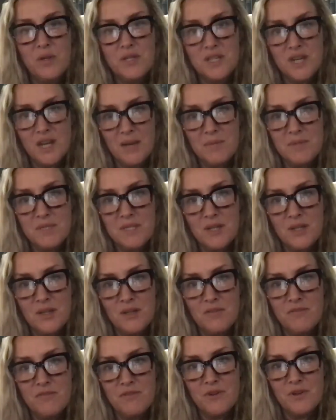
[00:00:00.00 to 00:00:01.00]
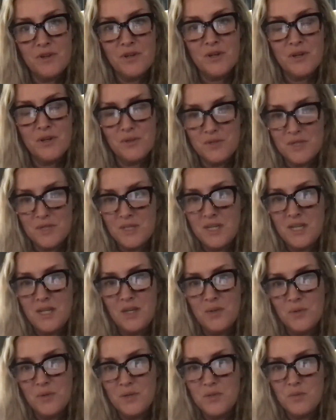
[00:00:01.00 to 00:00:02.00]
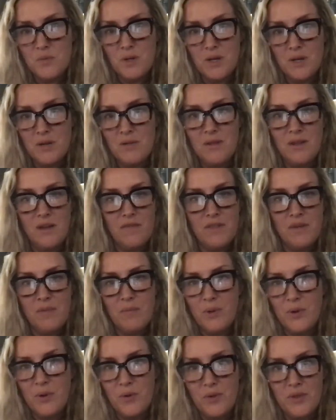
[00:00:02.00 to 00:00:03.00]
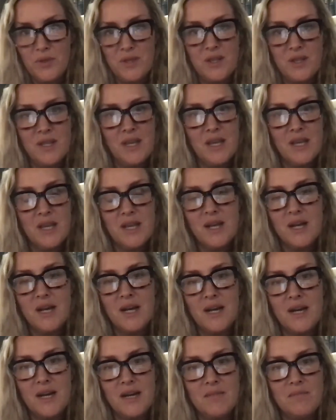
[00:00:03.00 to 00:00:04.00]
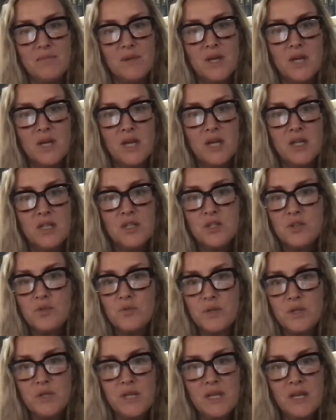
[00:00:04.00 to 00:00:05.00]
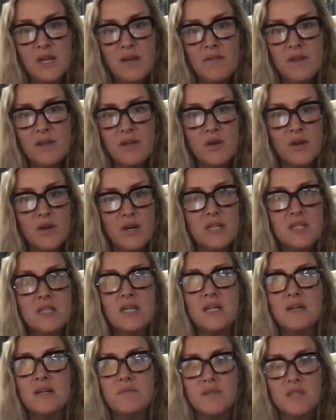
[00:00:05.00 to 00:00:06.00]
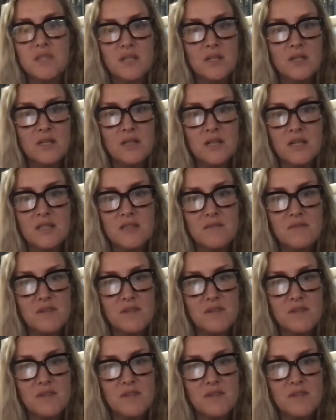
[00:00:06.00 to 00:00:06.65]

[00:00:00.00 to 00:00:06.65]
top seller for Cosentino as well. Love them both. And then just really having a great time selling lots of